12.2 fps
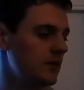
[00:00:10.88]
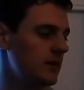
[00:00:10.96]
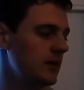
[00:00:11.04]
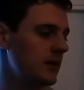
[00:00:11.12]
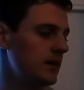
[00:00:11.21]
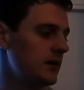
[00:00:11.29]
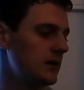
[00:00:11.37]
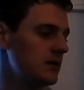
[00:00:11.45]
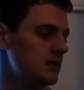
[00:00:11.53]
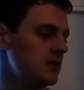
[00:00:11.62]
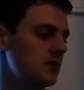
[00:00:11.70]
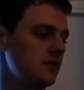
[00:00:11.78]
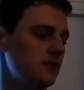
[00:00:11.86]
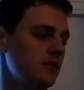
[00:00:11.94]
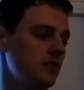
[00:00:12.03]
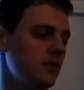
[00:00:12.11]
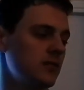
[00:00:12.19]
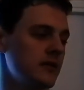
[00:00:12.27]

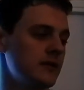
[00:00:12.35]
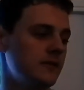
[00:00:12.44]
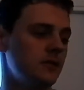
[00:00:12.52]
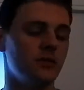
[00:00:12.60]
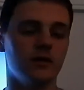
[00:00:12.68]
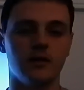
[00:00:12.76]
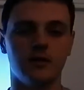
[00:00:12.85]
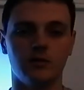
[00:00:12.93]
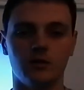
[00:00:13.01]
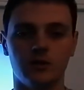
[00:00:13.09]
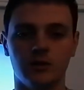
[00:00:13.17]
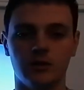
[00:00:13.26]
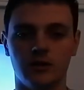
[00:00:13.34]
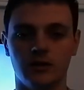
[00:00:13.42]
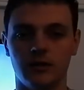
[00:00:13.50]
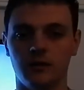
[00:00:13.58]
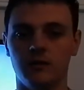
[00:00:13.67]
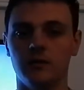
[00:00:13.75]
99243491
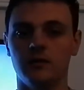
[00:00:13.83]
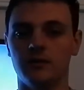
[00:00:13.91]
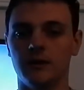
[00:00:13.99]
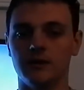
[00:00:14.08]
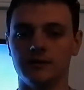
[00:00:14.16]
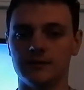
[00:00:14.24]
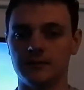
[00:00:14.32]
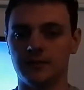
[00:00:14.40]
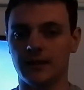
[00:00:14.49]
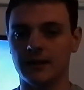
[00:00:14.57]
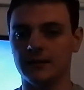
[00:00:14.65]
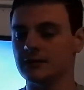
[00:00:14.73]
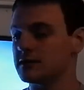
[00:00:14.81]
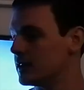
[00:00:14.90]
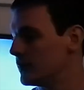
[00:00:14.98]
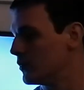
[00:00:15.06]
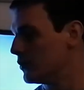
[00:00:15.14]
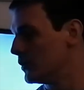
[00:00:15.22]
with Emergency Planning
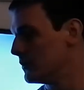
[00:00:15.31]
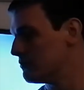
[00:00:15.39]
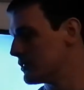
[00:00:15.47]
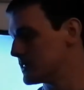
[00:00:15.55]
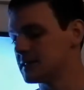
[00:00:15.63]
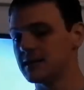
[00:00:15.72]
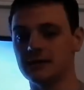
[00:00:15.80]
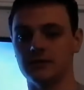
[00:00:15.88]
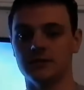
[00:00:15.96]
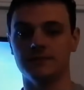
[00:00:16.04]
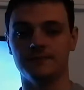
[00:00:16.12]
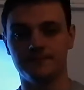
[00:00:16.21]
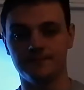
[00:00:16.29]
Assignment 1 presentation.